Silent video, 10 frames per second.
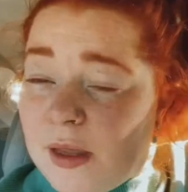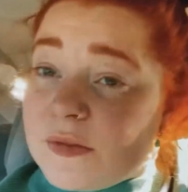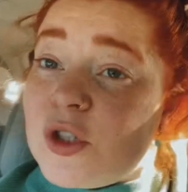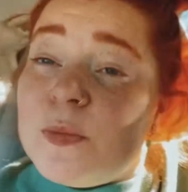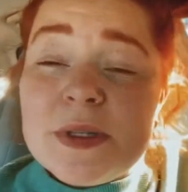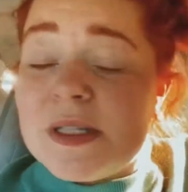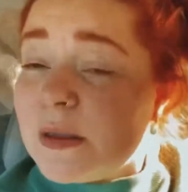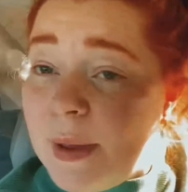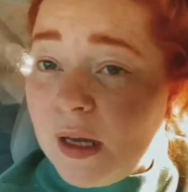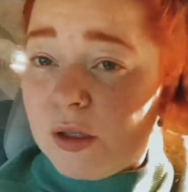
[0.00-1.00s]
have 2 pieces of
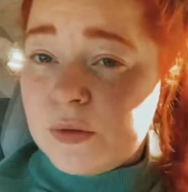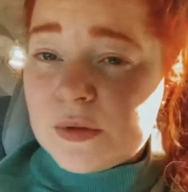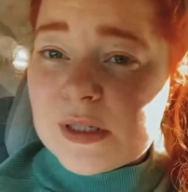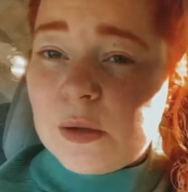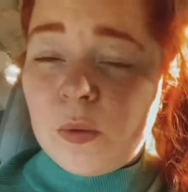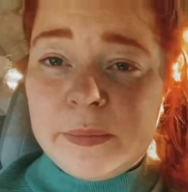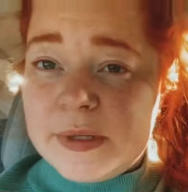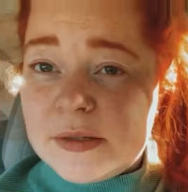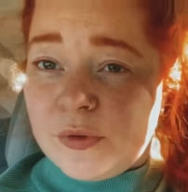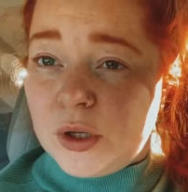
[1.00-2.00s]
bad news and 1
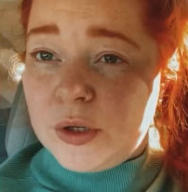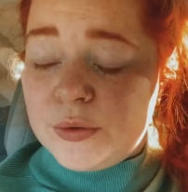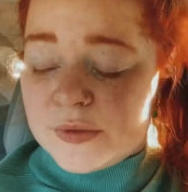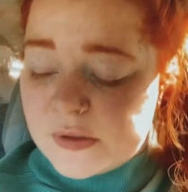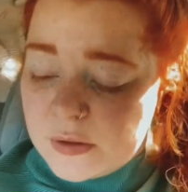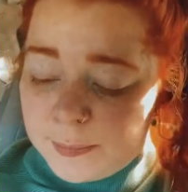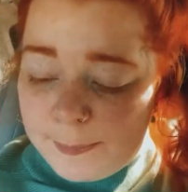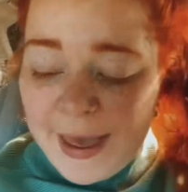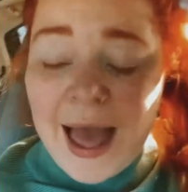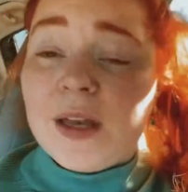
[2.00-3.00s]
piece of good news. The
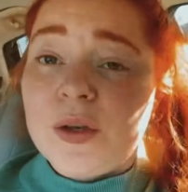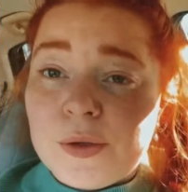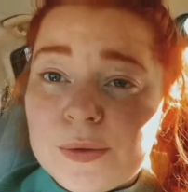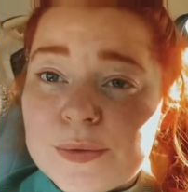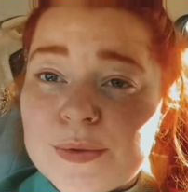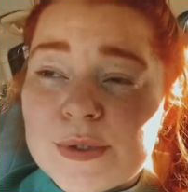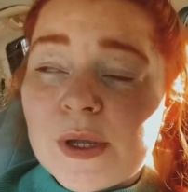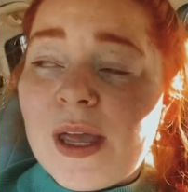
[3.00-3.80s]
bad news